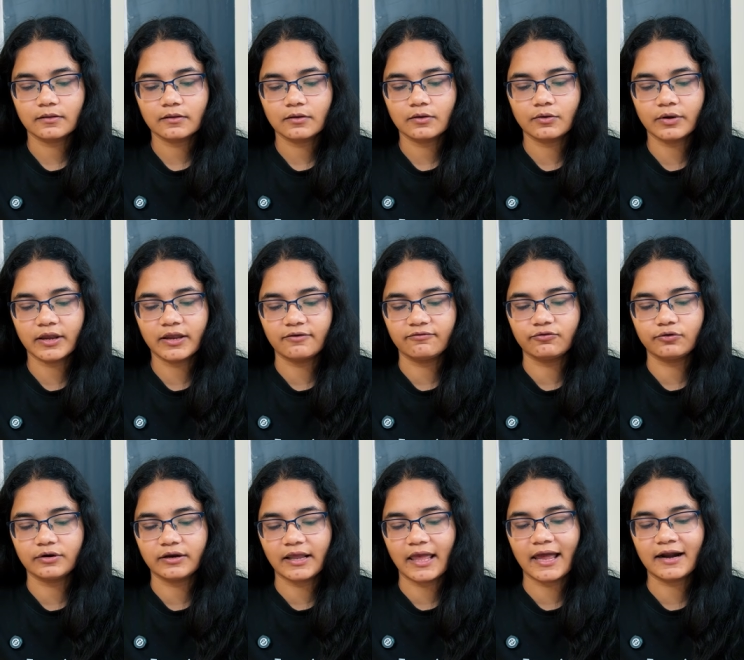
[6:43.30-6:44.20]
Okay, if you
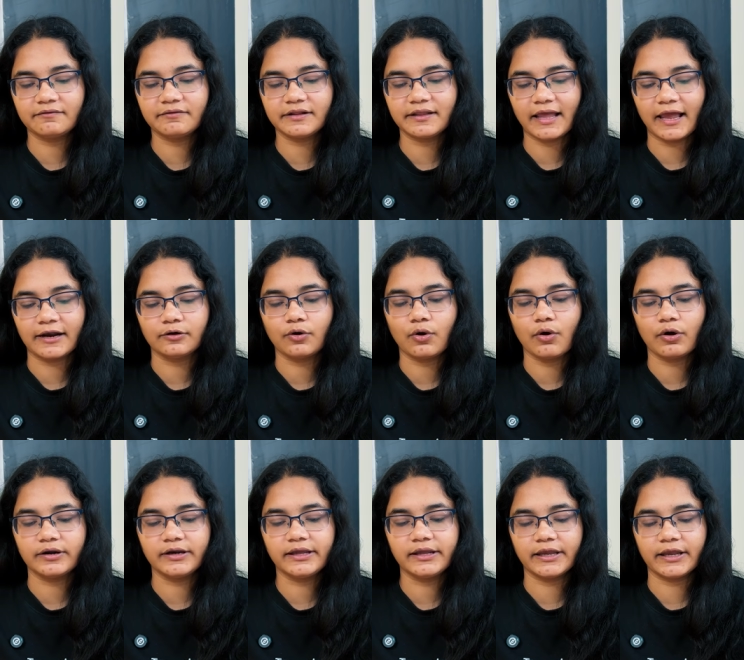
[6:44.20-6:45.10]
react with
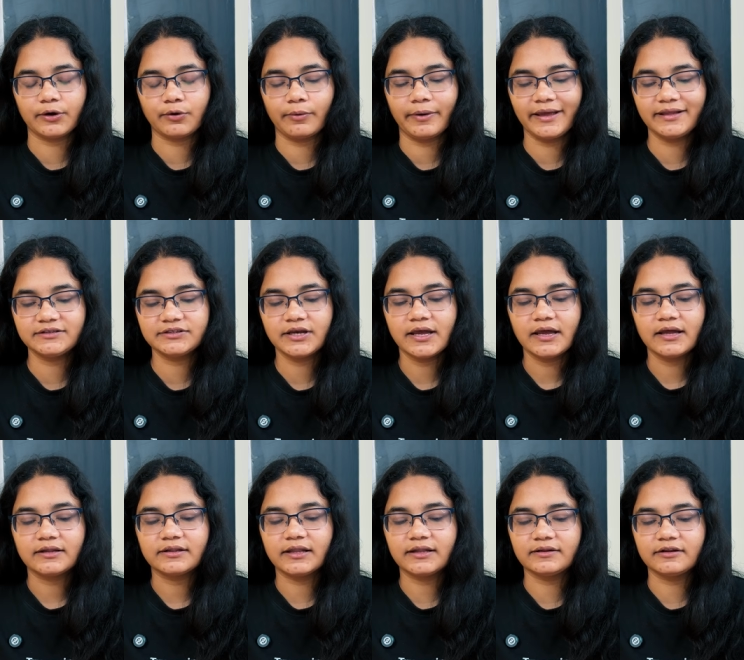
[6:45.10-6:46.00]
alcoholic KOH,
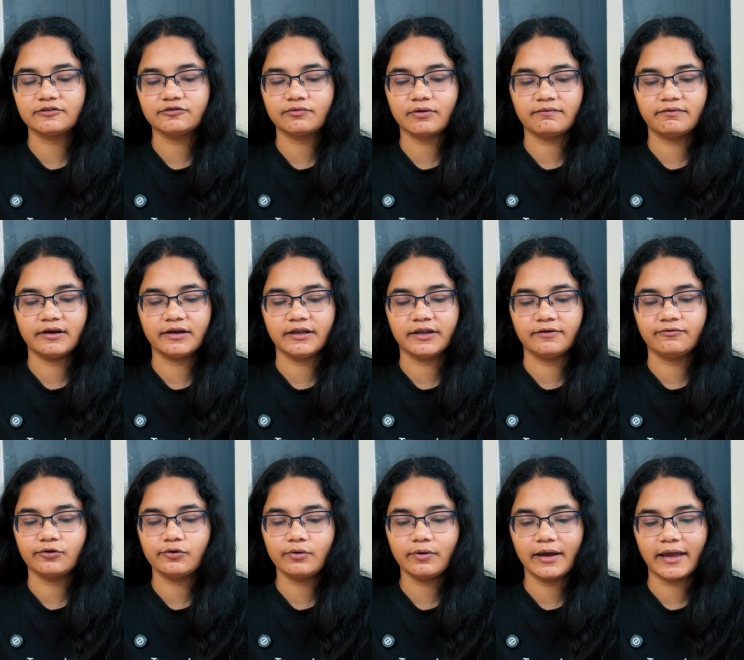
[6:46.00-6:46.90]
then this one will give
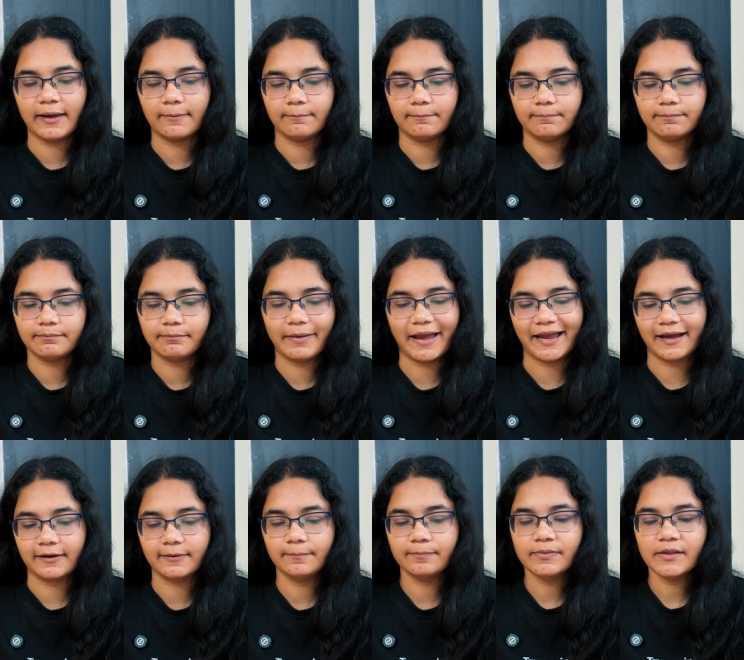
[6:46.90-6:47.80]
you M back.
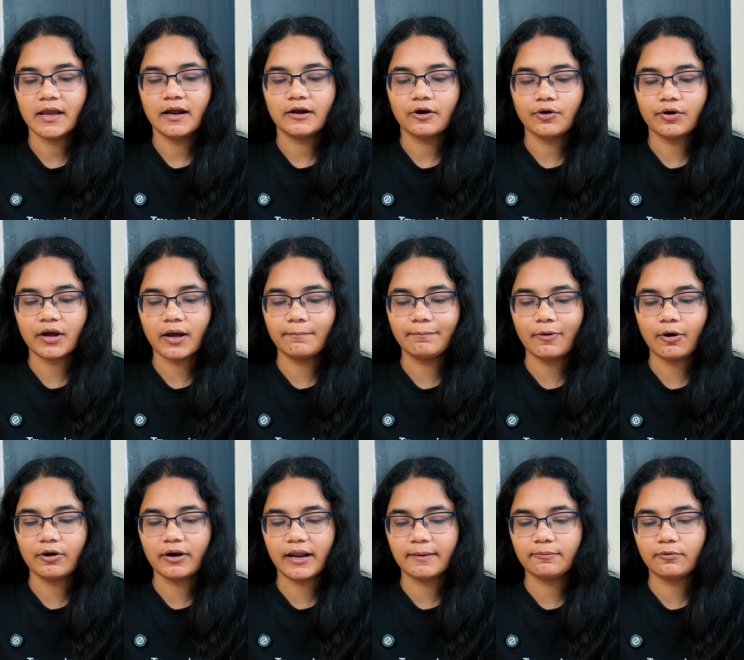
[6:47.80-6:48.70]
Now
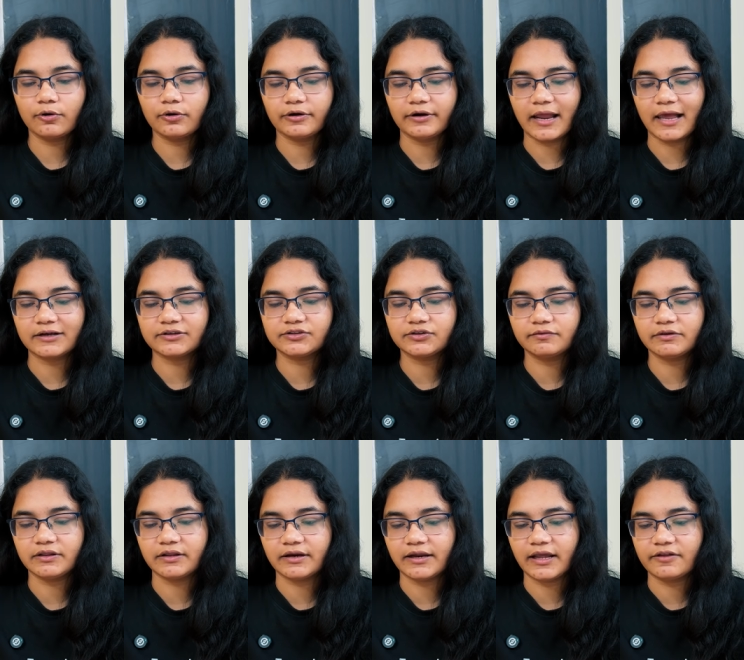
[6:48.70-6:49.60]
compound M on reaction
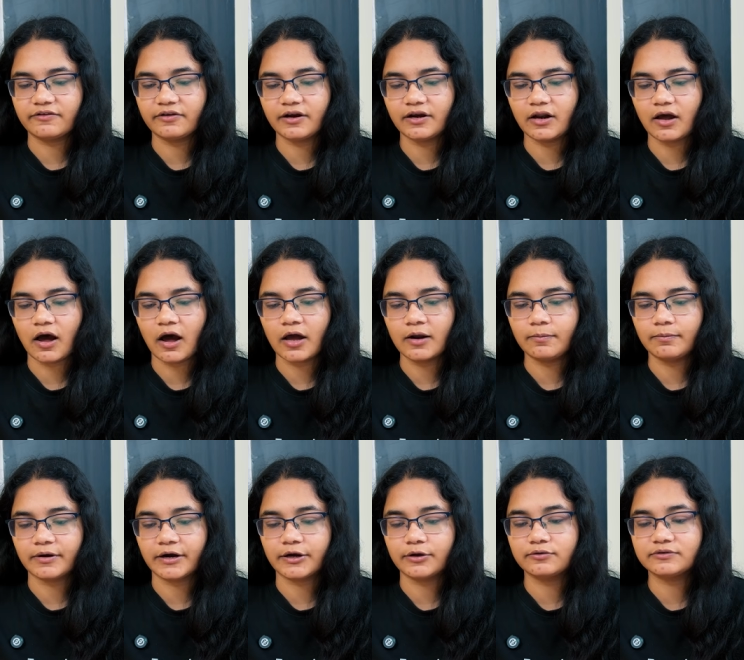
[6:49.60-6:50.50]
with reagent R
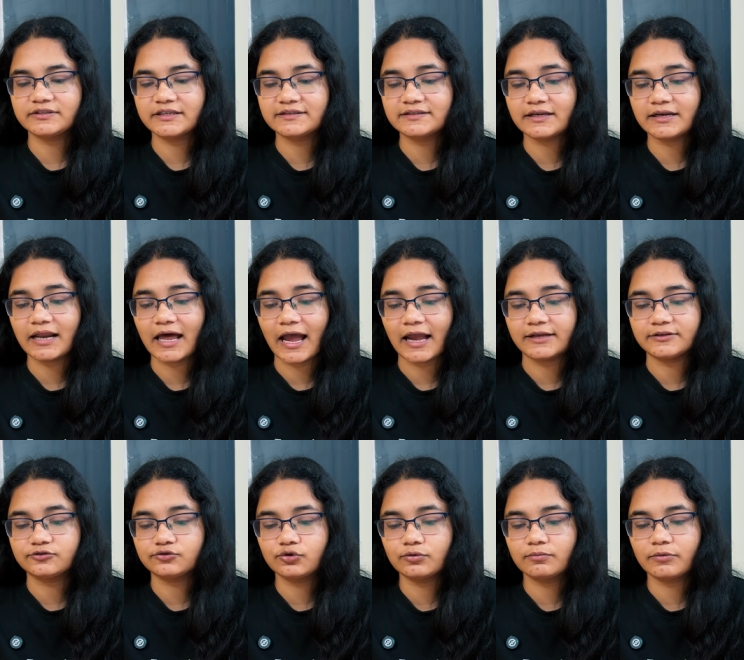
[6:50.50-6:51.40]
produces an
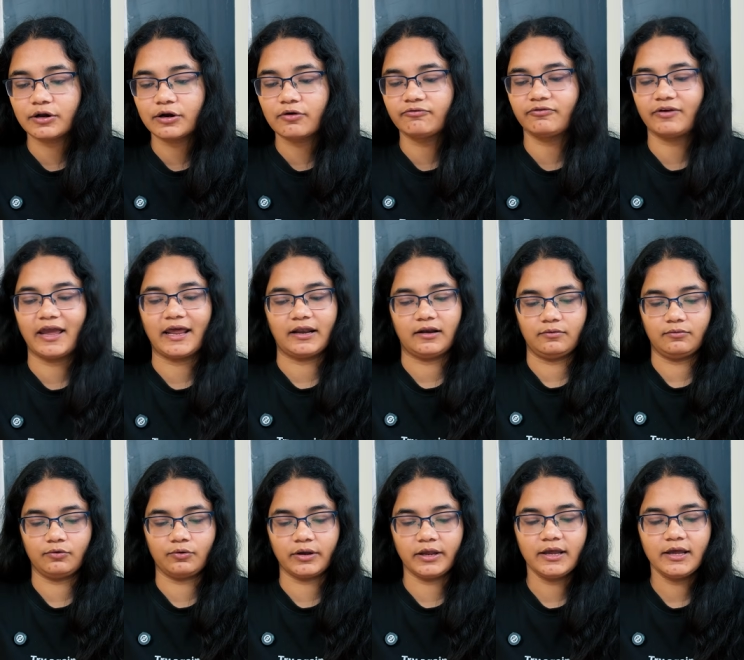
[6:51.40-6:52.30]
isomer of N.
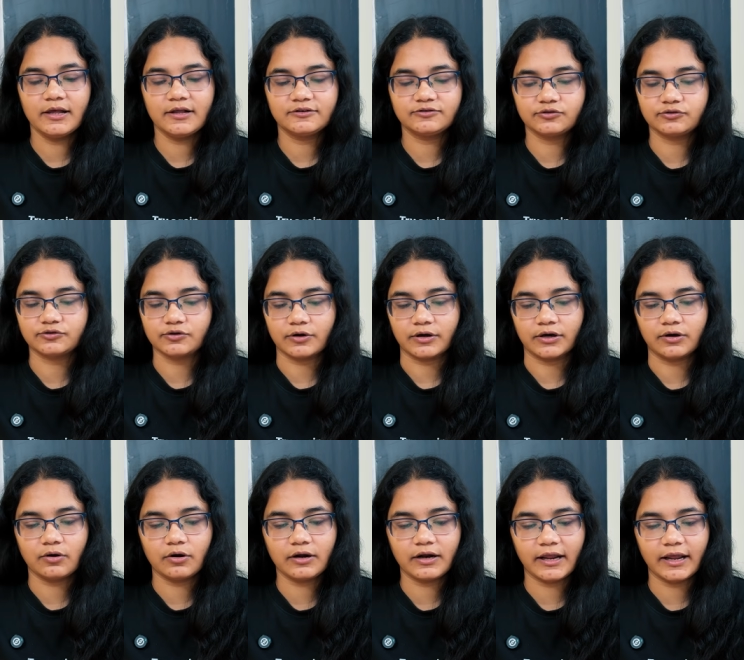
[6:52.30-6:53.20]
Okay, so sorry,
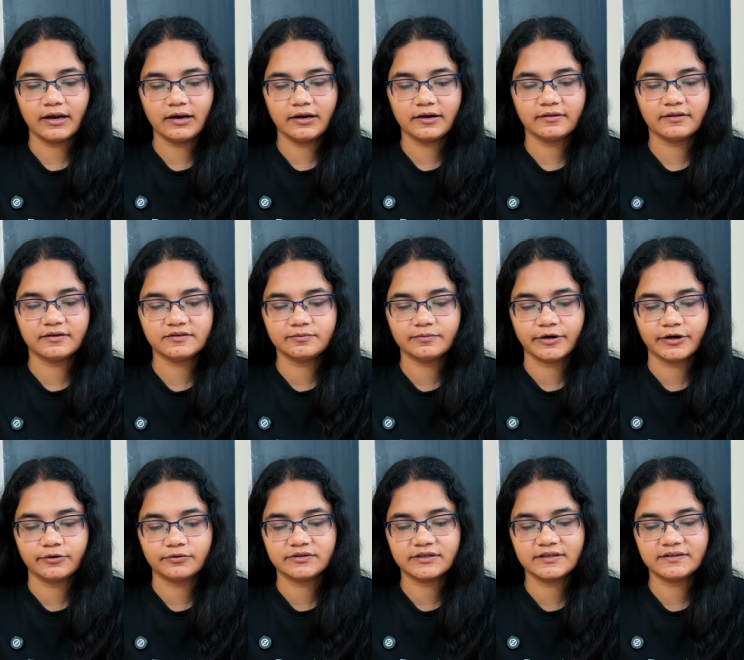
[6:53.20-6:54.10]
not N, this
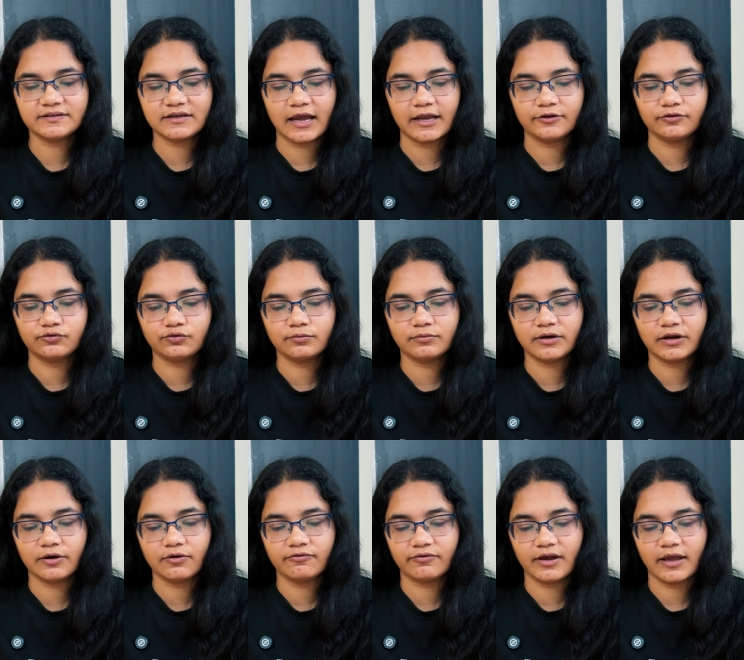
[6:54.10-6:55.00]
produces isomer
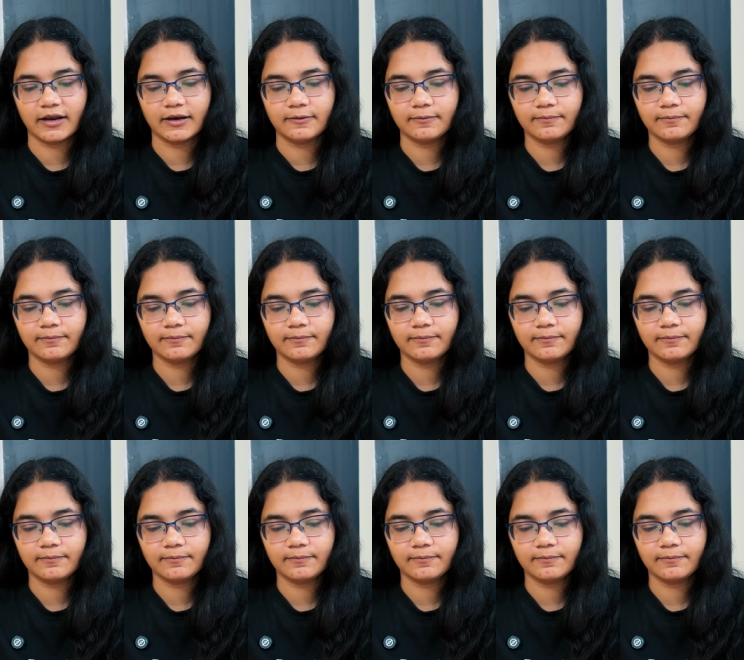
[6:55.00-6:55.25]
of N.